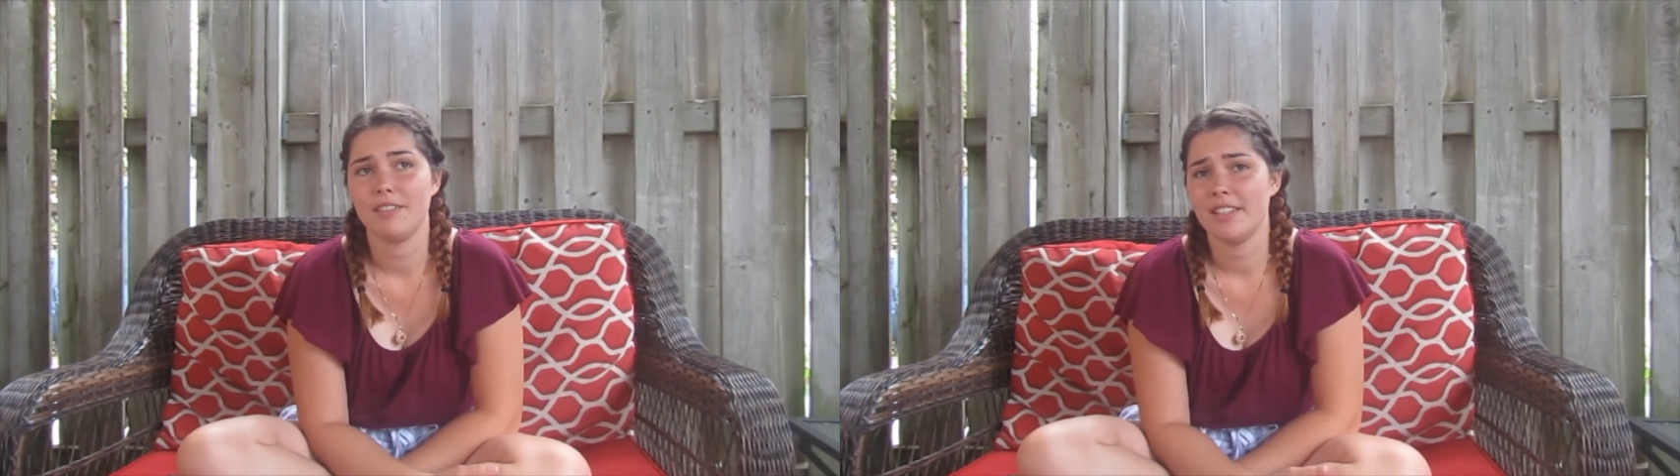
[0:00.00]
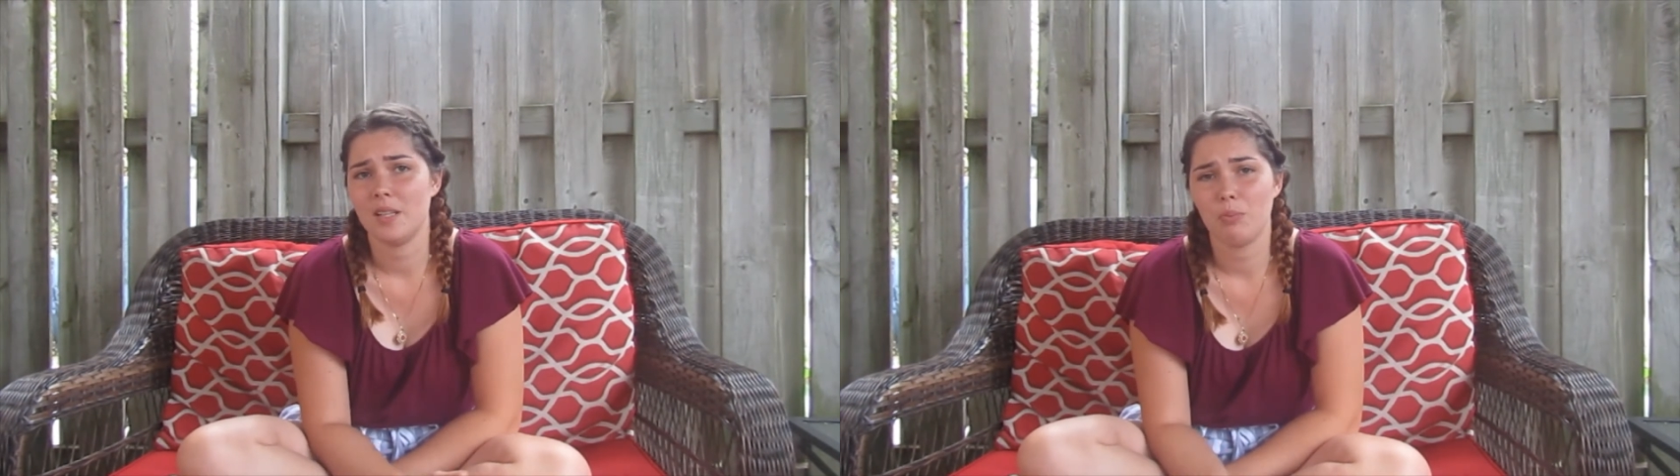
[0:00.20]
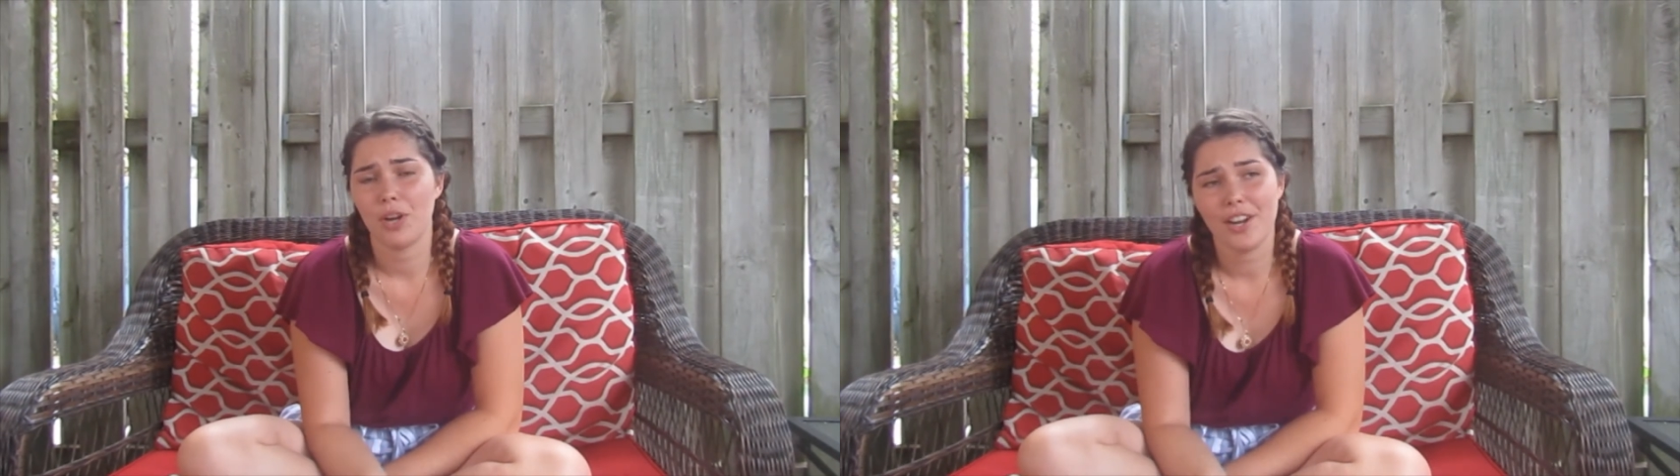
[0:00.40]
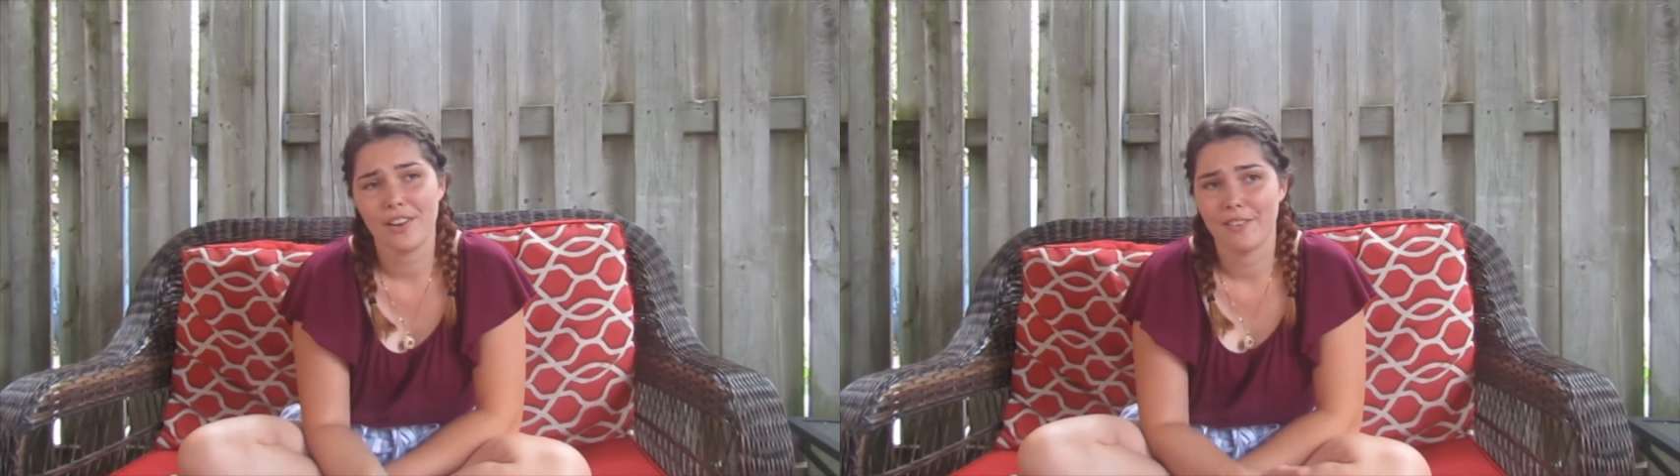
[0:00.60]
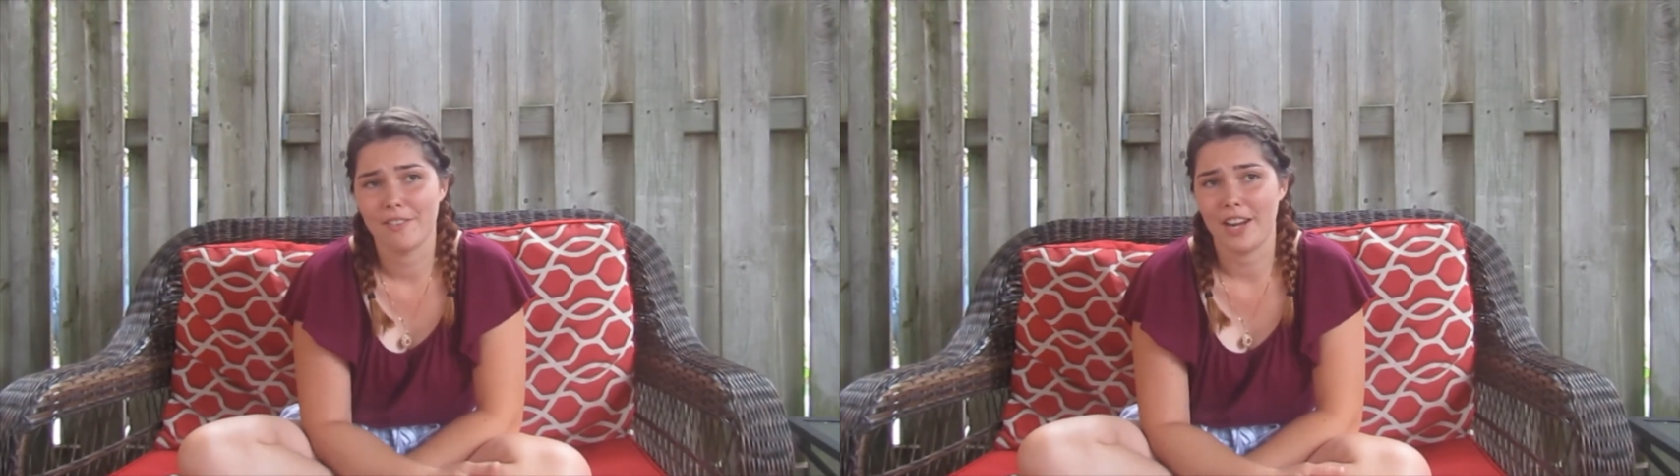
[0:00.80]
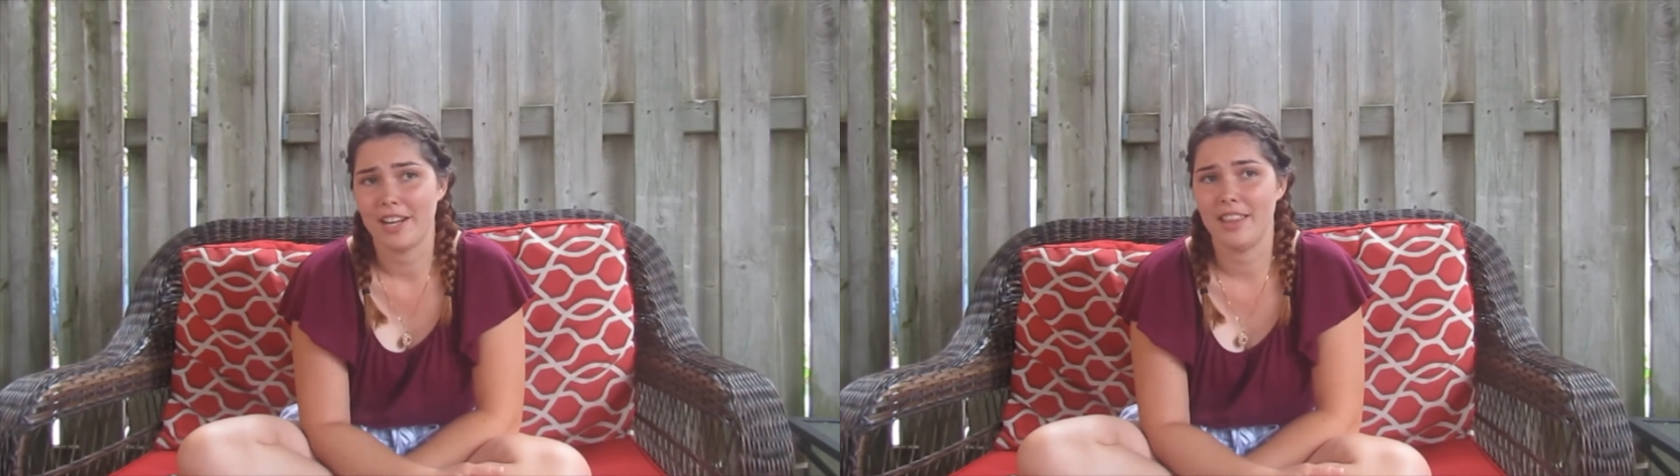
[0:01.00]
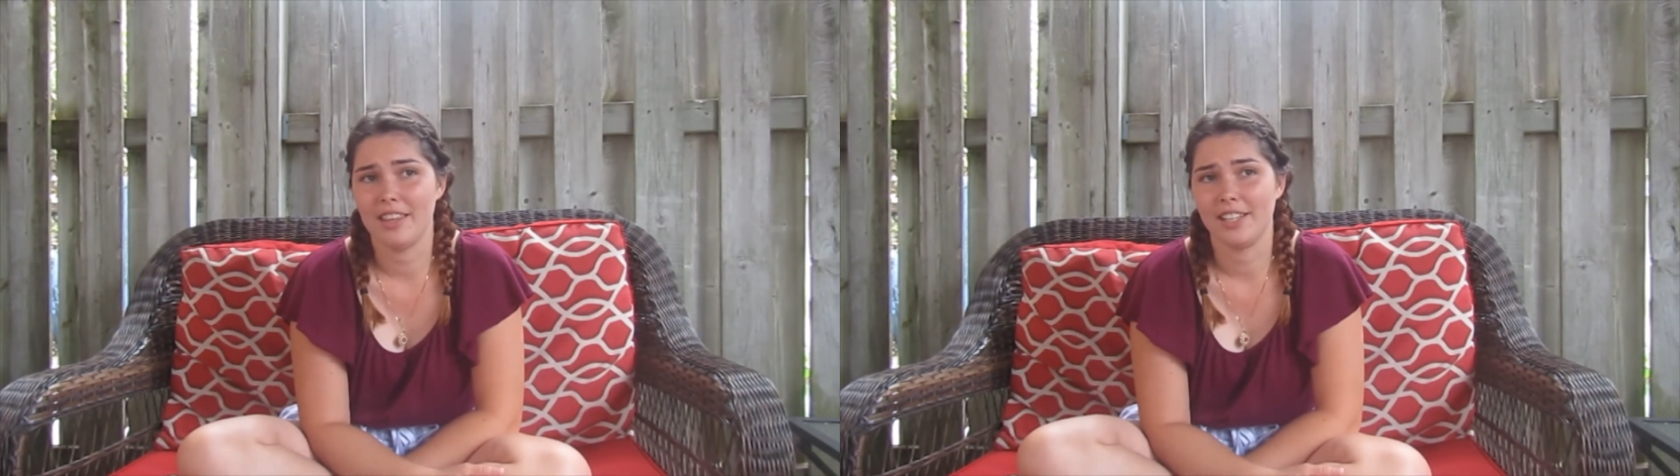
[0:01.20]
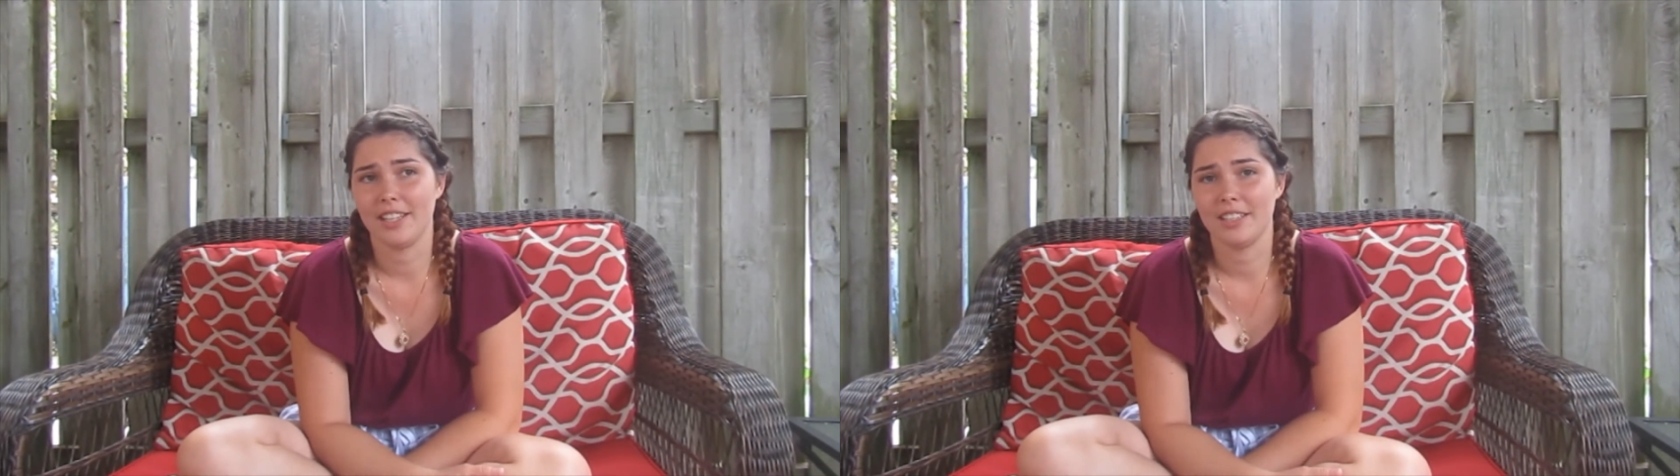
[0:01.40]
they need prayer for anything.